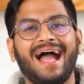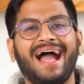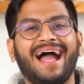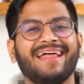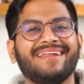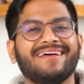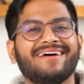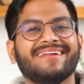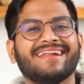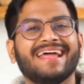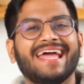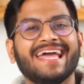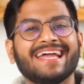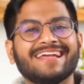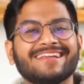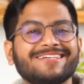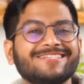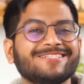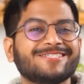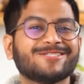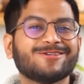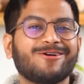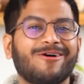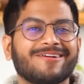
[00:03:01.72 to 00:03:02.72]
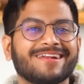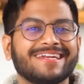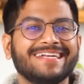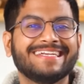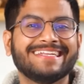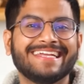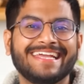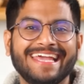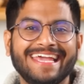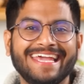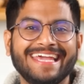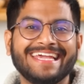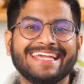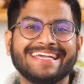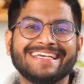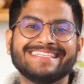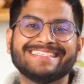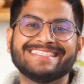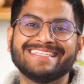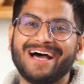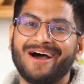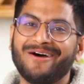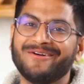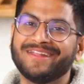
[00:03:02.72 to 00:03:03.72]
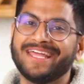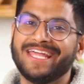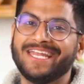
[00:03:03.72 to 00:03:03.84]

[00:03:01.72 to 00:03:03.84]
And our eggless chocolate cake is now